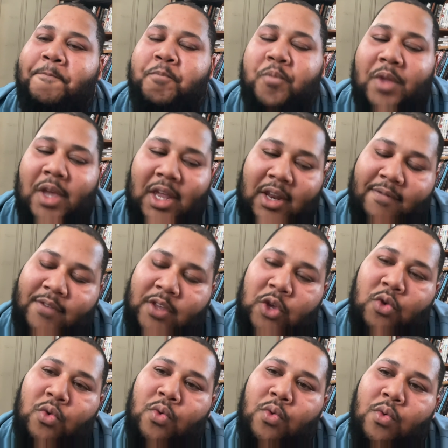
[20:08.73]
And if
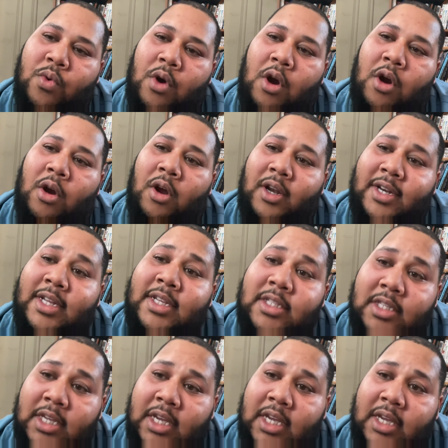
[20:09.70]
you are on this
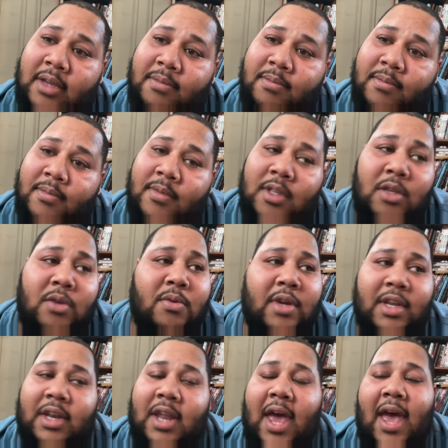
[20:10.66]
team, you
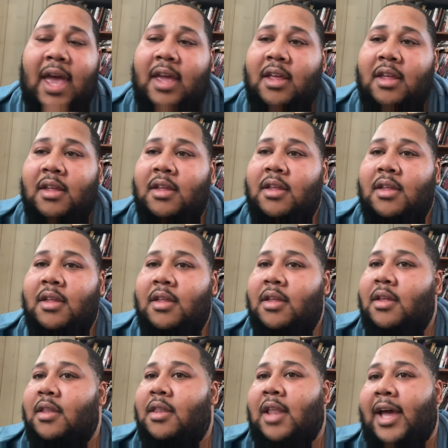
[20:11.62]
cannot
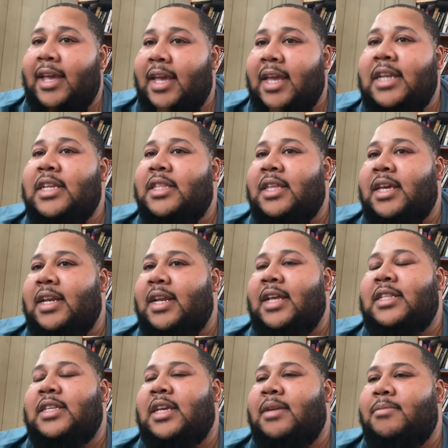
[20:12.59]
like anything that
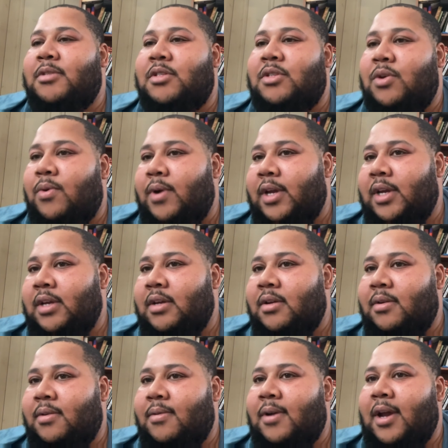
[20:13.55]
team is doing,
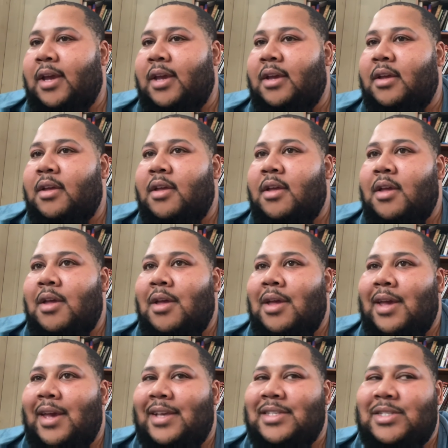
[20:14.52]
right?
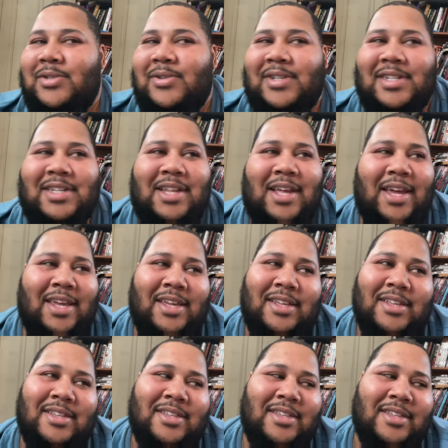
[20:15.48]
It's sort of like,
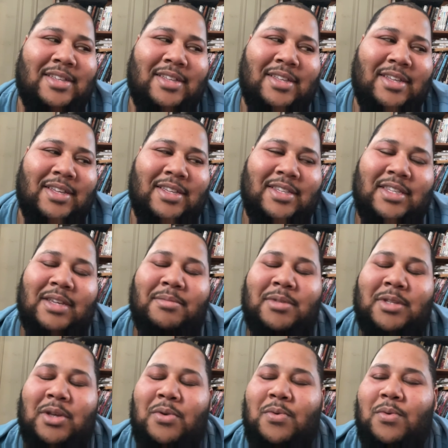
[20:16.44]
it seems
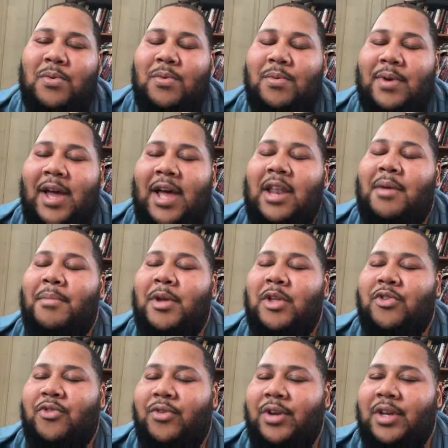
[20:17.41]
so
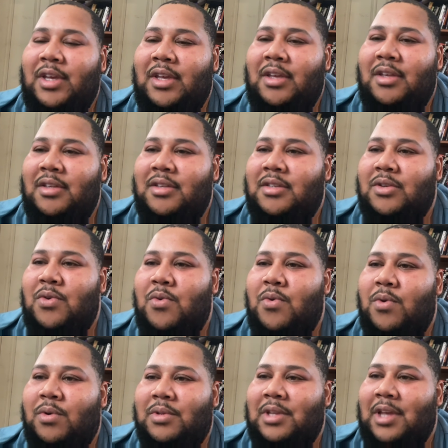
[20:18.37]
elementary
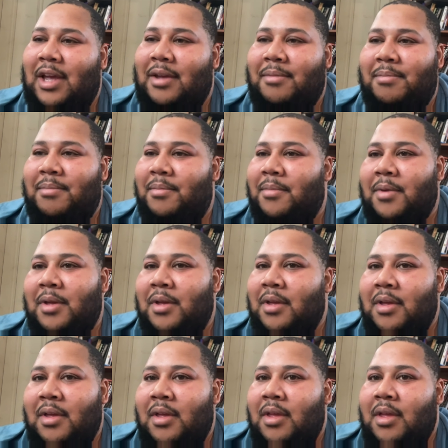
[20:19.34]
school type
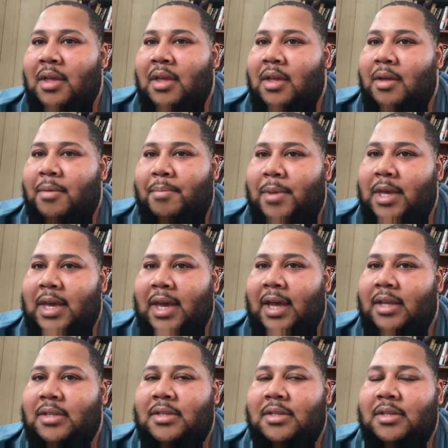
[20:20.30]

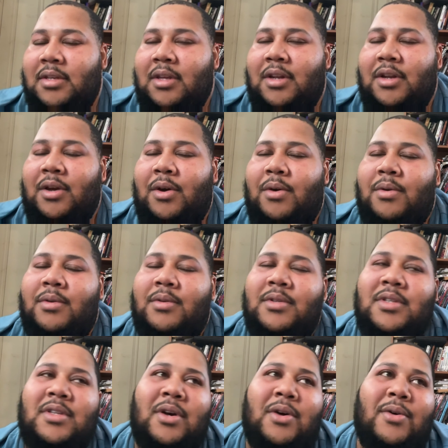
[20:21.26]
BS, you know.
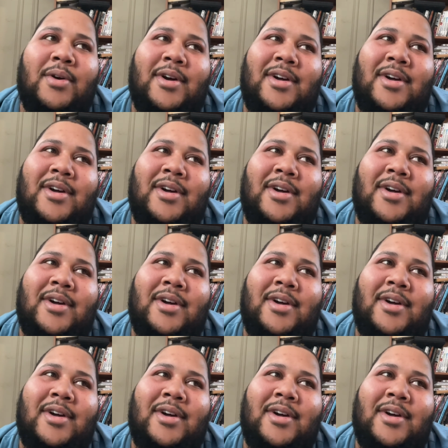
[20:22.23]
So